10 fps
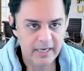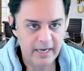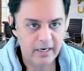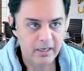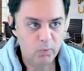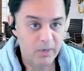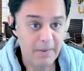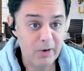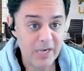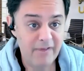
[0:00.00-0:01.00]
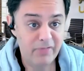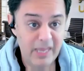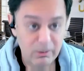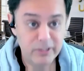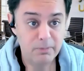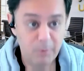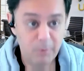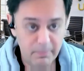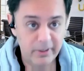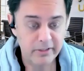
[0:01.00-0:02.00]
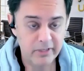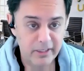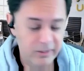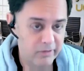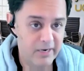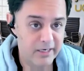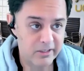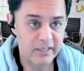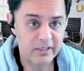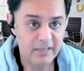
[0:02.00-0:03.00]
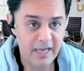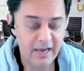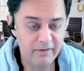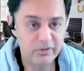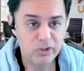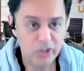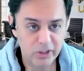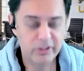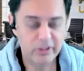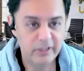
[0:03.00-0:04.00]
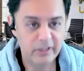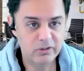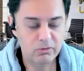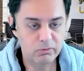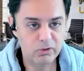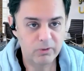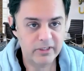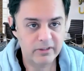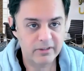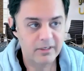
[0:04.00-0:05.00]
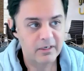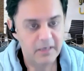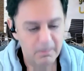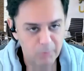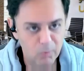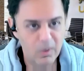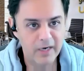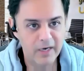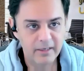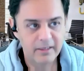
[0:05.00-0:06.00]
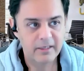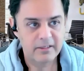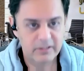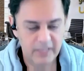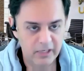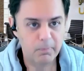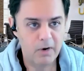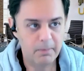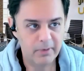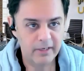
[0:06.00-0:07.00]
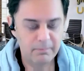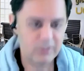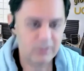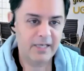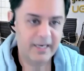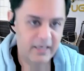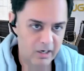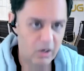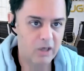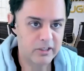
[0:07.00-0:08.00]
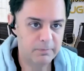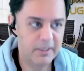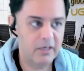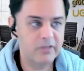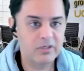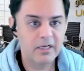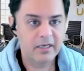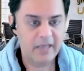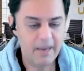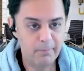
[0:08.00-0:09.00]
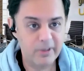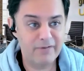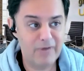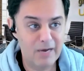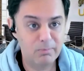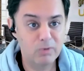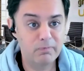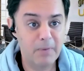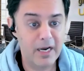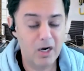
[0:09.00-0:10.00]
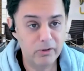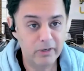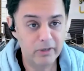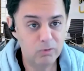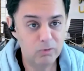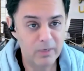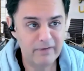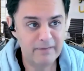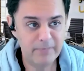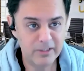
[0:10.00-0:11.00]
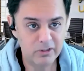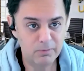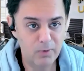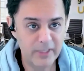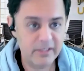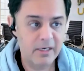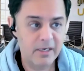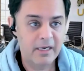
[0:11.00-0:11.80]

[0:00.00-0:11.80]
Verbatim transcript: And we're about to have thousands of properties in the United States have just these two choices. Number one, sell your property, most likely at a loss because cap rates have now moved by 125 basis points.